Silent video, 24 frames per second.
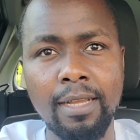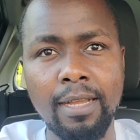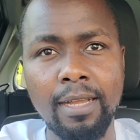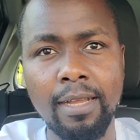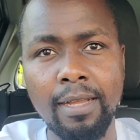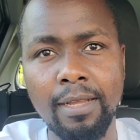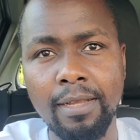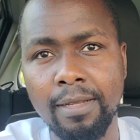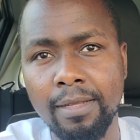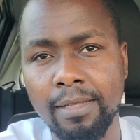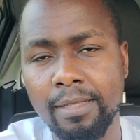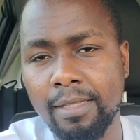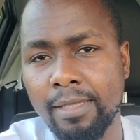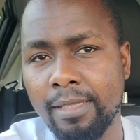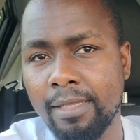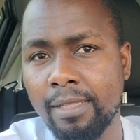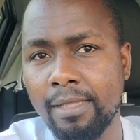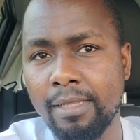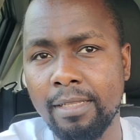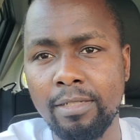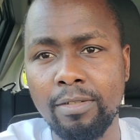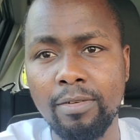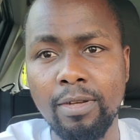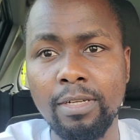uh,
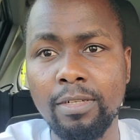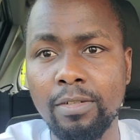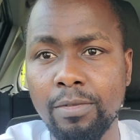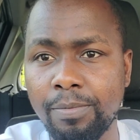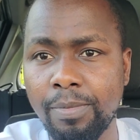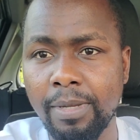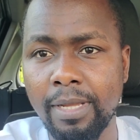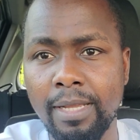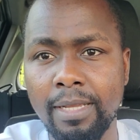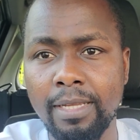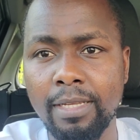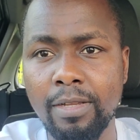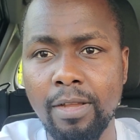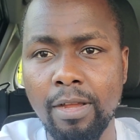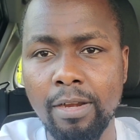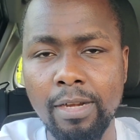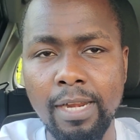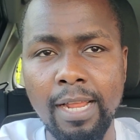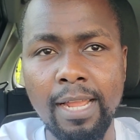you want to pay your